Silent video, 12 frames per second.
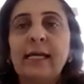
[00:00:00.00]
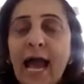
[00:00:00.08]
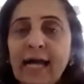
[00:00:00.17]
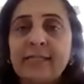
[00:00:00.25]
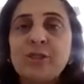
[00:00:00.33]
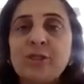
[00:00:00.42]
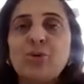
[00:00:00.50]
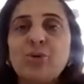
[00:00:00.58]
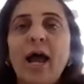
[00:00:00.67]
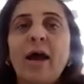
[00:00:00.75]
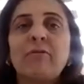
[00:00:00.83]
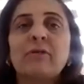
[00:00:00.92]
has to
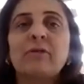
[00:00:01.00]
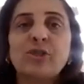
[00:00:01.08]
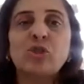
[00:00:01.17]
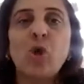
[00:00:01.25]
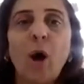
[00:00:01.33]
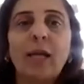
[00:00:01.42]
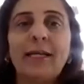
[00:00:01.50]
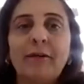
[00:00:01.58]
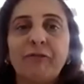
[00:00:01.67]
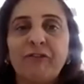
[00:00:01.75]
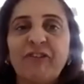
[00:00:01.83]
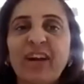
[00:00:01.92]
have a solid
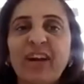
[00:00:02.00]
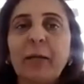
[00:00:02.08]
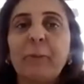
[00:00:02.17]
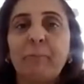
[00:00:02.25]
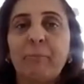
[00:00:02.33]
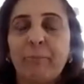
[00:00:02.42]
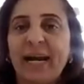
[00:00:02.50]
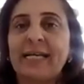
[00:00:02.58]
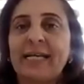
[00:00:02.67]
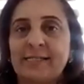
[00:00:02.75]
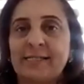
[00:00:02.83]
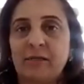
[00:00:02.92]
free
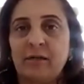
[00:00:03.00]
press